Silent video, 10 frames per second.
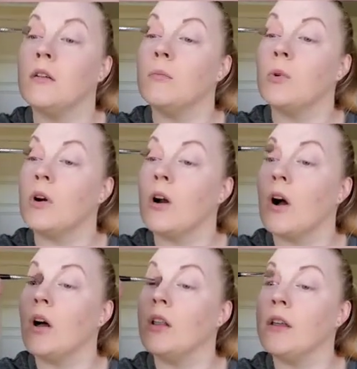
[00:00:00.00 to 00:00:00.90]
more
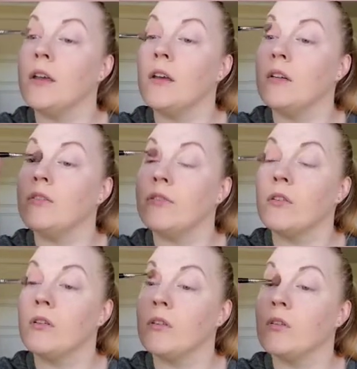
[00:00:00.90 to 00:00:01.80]
olive
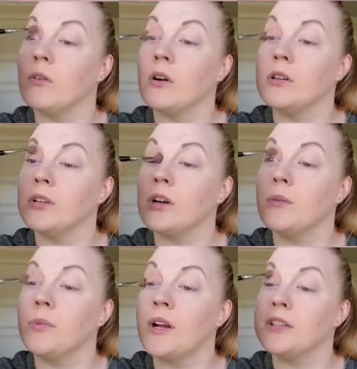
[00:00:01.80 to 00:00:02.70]
or dark
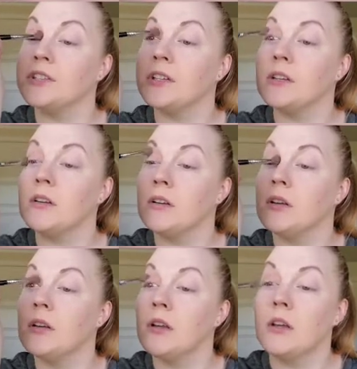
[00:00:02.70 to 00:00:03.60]
complexion,
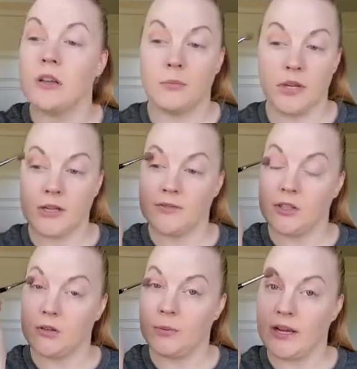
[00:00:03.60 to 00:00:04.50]
you might have to
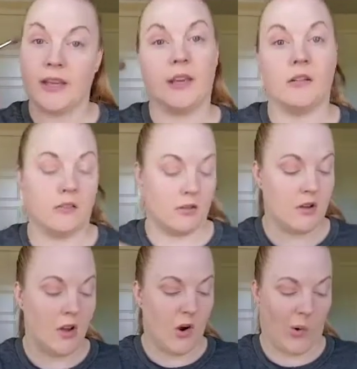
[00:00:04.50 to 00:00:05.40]
go back in
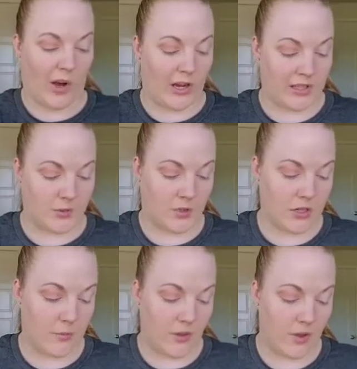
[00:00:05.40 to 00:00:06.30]
or kind of switch
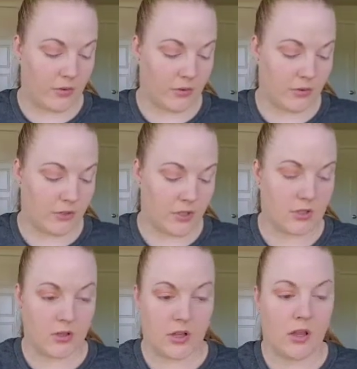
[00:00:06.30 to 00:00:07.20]
up the colors just so
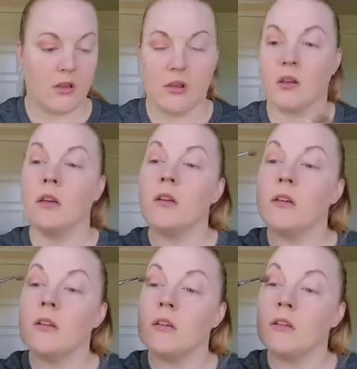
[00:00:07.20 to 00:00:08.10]
they
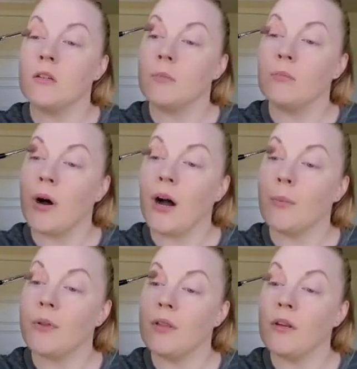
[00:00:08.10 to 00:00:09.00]

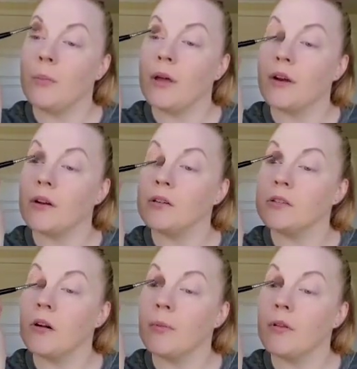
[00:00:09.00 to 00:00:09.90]
pop a little better,
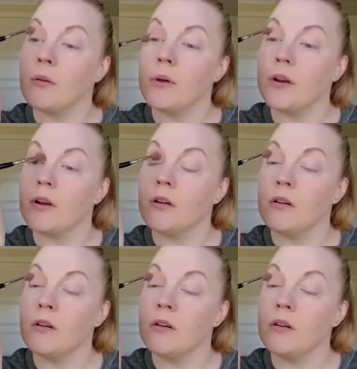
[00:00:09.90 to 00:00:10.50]
show up a little better.